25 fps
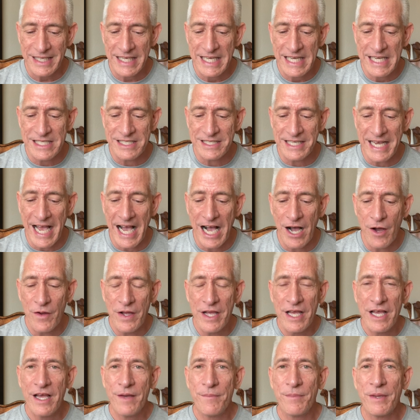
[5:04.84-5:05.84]
He's
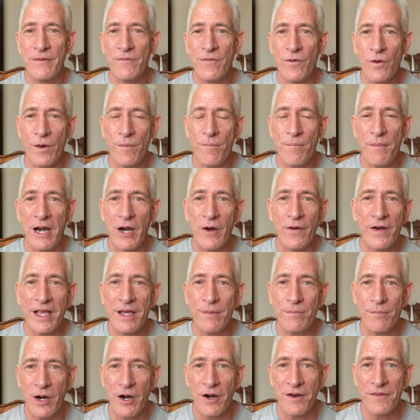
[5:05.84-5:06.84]
now before Mary
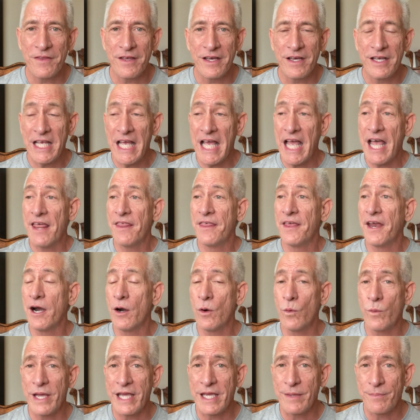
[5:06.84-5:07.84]
and Martha.
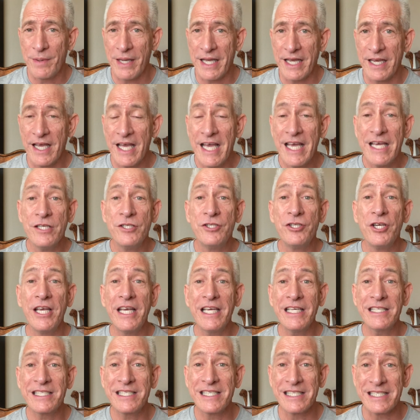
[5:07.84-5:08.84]
They're weeping.
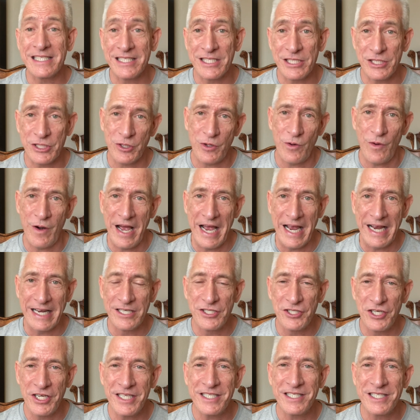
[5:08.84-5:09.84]
Jesus is crying.
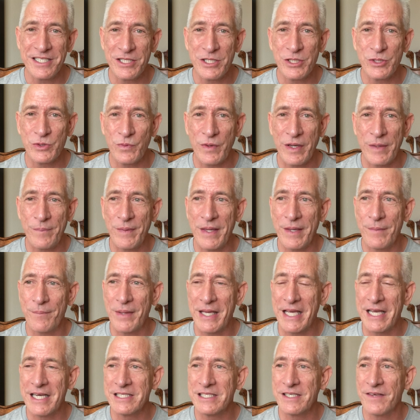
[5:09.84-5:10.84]
Jesus is weeping
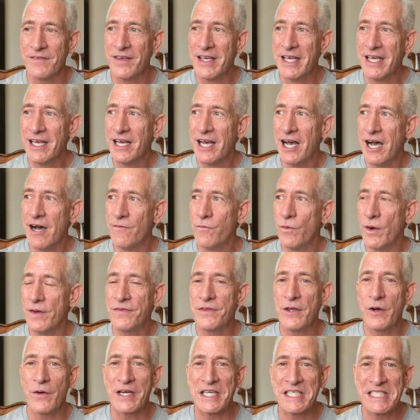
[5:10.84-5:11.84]
because of
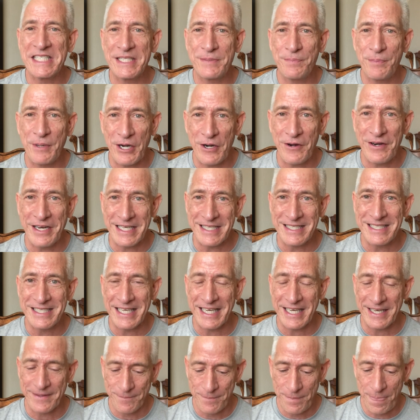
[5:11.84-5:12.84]
what they're
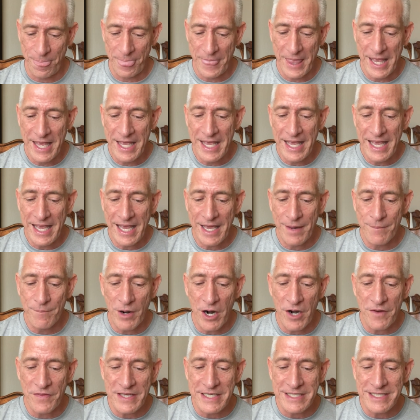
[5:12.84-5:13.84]
experiencing. And
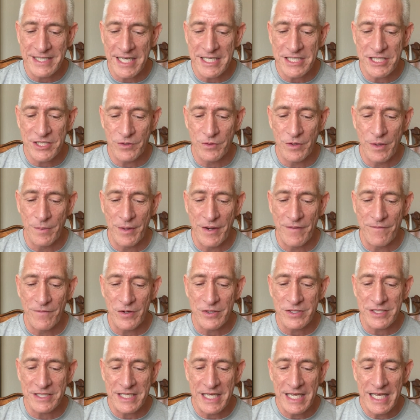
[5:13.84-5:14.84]
Martha says to him in
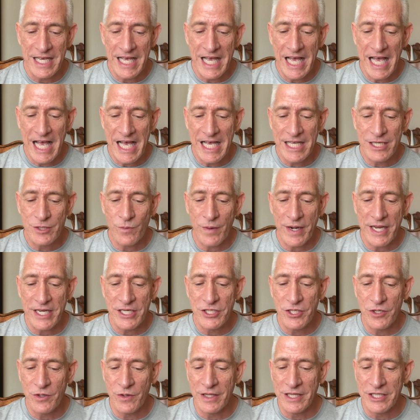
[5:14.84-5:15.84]
verse
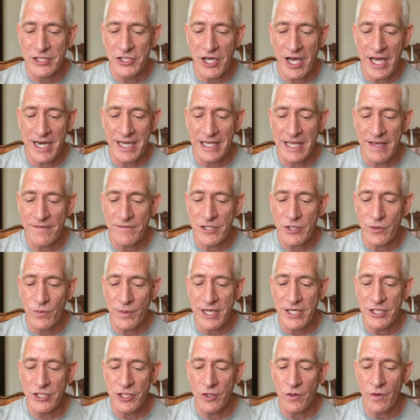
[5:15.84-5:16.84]
22, John 11,
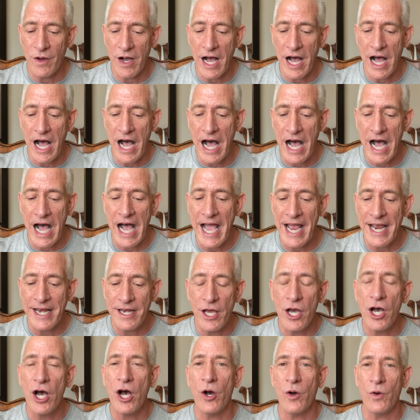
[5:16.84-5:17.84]
22, I
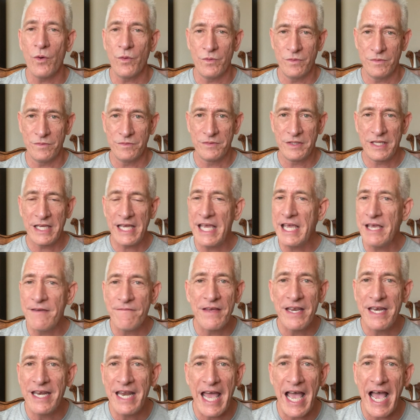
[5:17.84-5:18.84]
know,
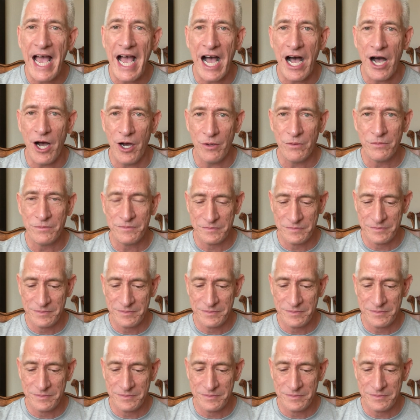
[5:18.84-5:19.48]
even now,